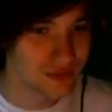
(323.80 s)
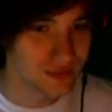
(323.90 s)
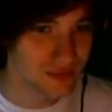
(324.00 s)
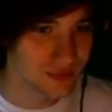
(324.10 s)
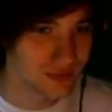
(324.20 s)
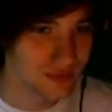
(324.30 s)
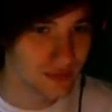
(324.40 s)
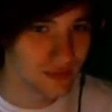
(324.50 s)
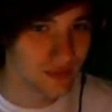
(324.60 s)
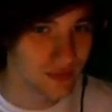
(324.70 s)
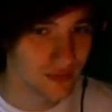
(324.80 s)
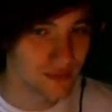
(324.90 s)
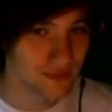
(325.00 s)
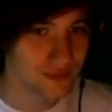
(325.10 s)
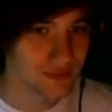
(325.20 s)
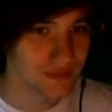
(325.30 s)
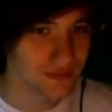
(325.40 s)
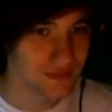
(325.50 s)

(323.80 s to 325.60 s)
Nobody speaks.